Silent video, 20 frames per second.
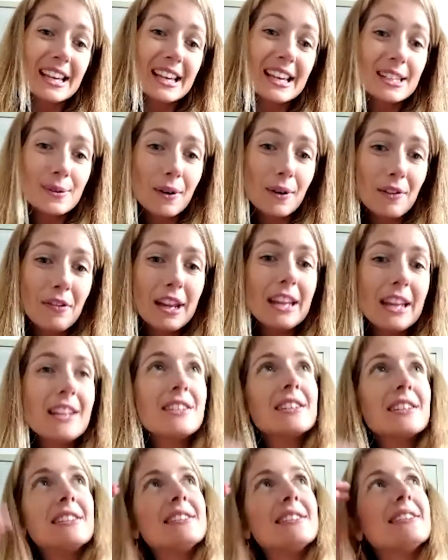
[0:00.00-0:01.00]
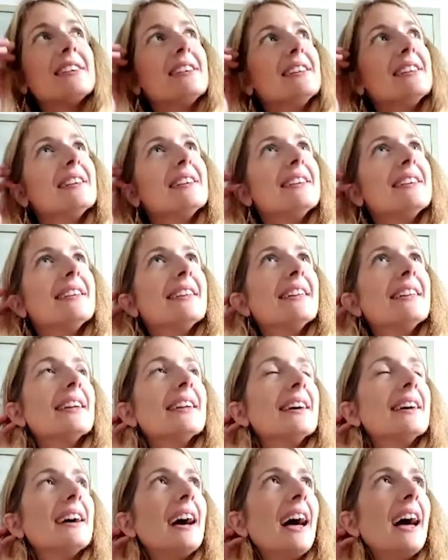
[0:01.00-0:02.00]
So I really just,
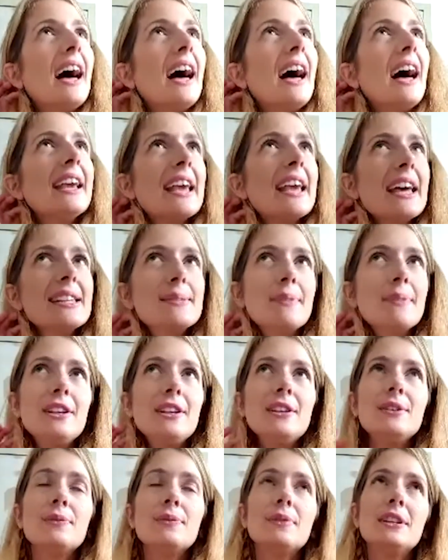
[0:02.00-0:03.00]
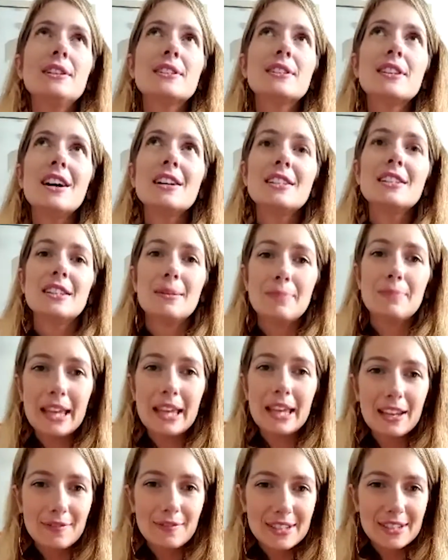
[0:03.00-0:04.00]
I guess when you start at the
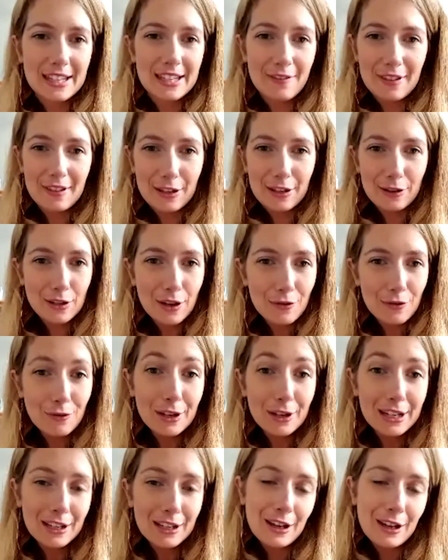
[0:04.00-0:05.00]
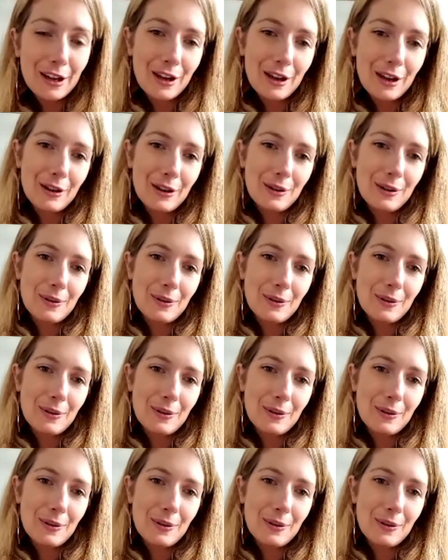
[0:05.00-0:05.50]
beginning of TV, you don't really know.